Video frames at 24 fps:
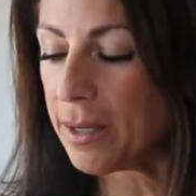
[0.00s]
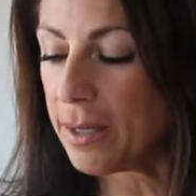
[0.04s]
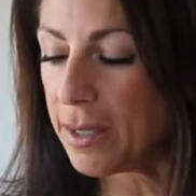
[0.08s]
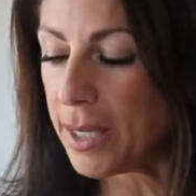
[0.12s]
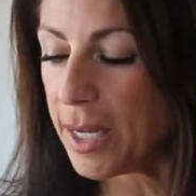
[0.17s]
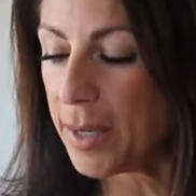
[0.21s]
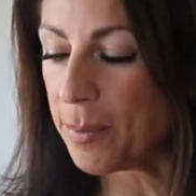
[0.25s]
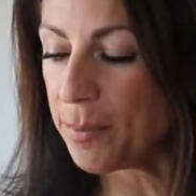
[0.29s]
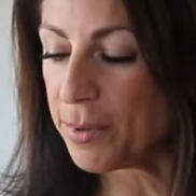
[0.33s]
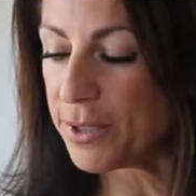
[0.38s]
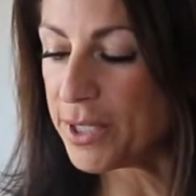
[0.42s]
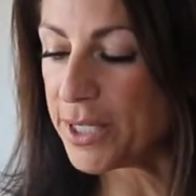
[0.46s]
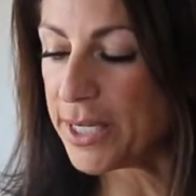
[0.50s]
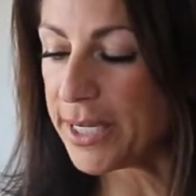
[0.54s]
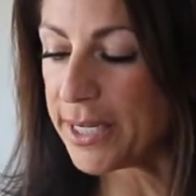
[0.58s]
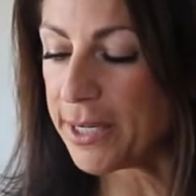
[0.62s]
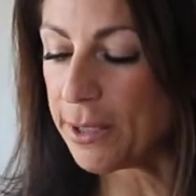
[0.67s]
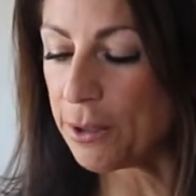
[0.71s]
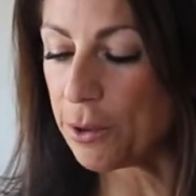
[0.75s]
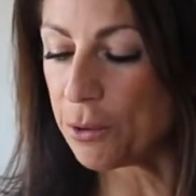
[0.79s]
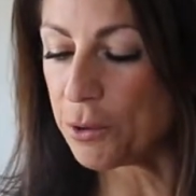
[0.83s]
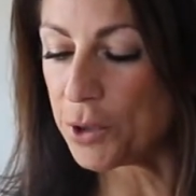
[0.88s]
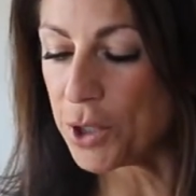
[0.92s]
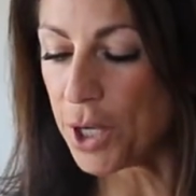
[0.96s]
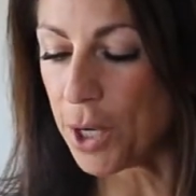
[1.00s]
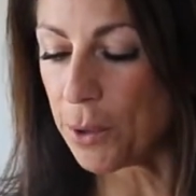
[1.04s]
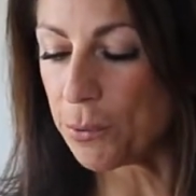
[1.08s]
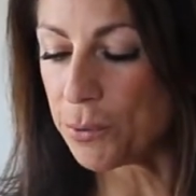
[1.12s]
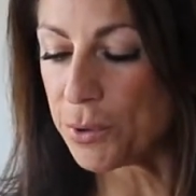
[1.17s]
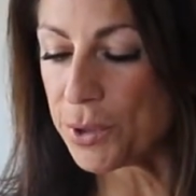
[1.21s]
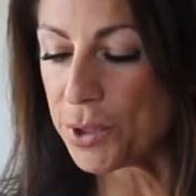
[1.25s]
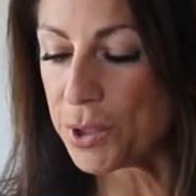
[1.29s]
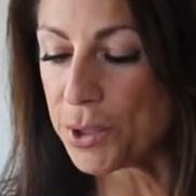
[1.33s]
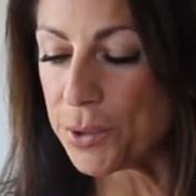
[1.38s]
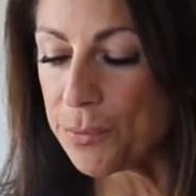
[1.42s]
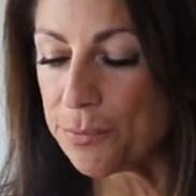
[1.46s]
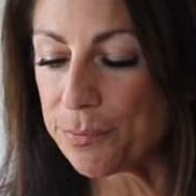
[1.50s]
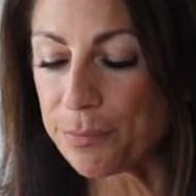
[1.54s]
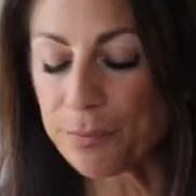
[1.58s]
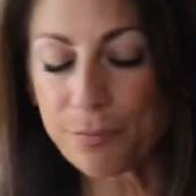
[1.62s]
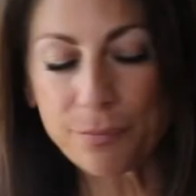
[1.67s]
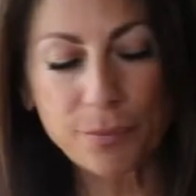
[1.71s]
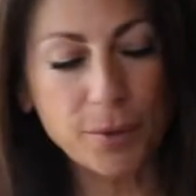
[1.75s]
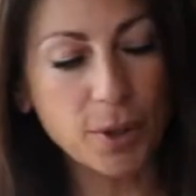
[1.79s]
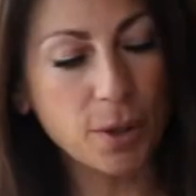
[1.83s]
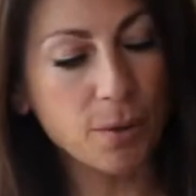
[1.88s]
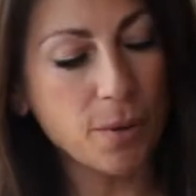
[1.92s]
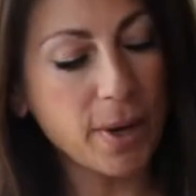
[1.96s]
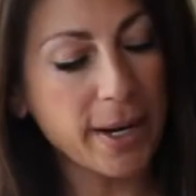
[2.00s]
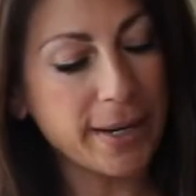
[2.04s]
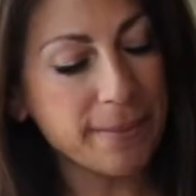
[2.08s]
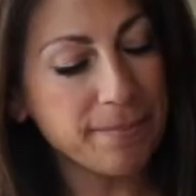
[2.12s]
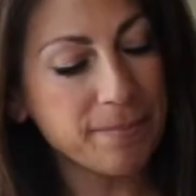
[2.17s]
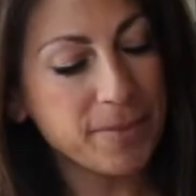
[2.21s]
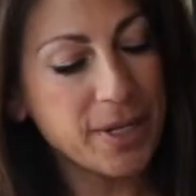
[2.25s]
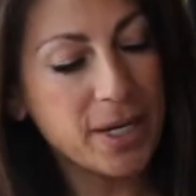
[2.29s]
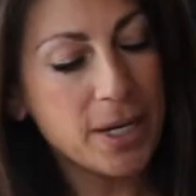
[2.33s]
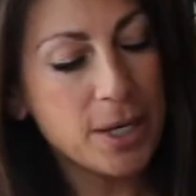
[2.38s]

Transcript: a particular dose. All right?